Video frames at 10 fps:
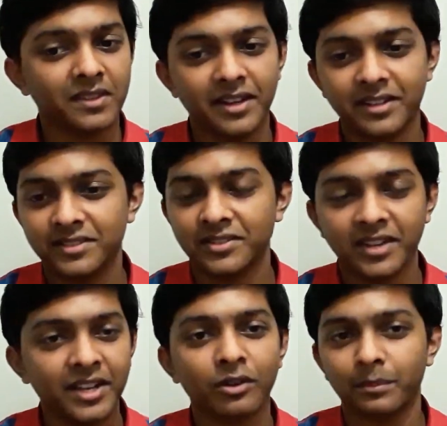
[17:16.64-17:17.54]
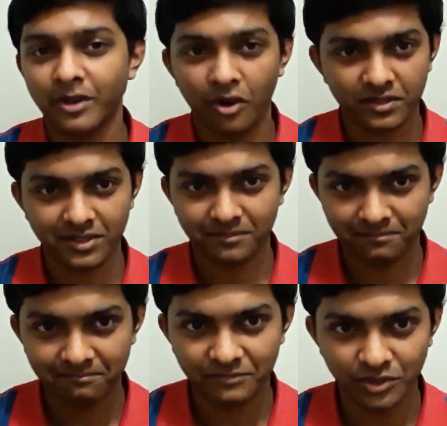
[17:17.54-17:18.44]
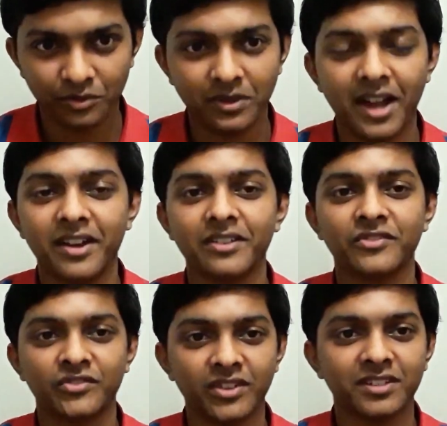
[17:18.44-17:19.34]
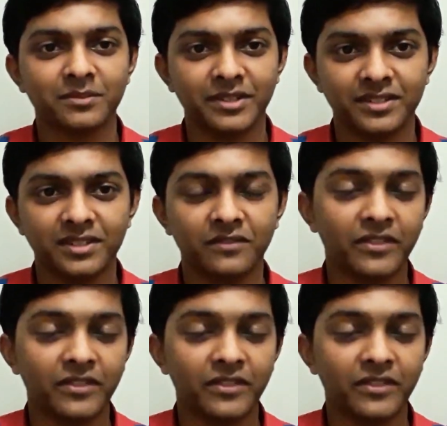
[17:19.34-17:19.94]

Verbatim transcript: it is really gonna be awesome so and it trust me itself